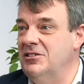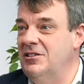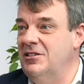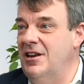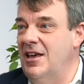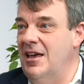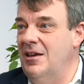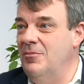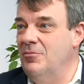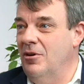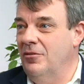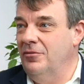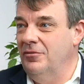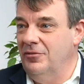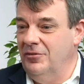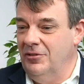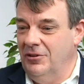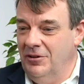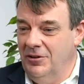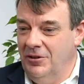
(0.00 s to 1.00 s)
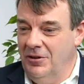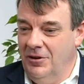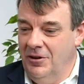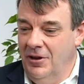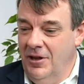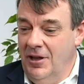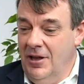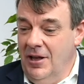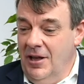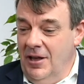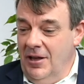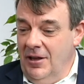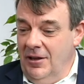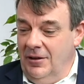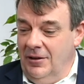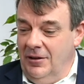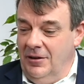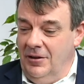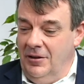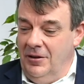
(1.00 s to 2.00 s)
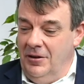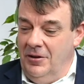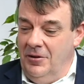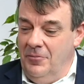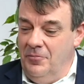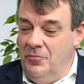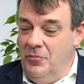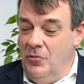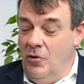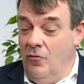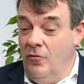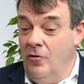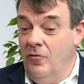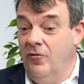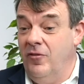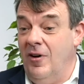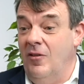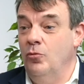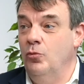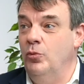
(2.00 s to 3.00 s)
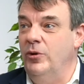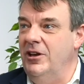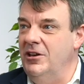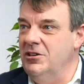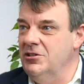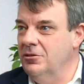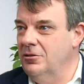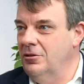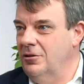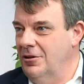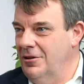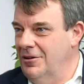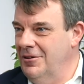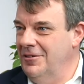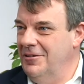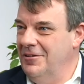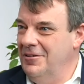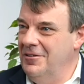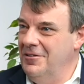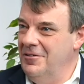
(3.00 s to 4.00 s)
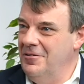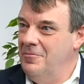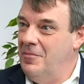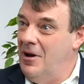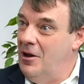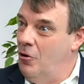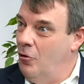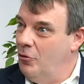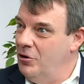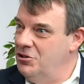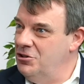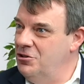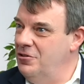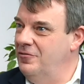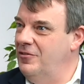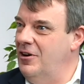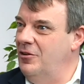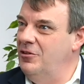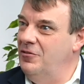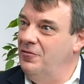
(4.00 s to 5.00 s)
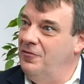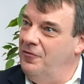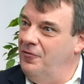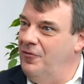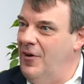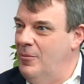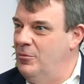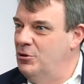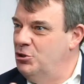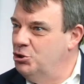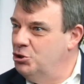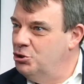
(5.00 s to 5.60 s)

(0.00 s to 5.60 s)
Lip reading: name of Van Wezel, by origin a very Flemish